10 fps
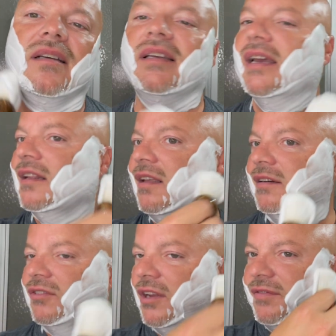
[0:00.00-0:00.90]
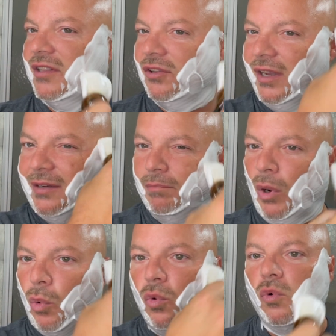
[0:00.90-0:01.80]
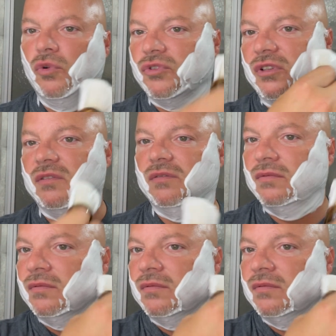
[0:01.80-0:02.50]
he had a lot of stuff in there like bowls and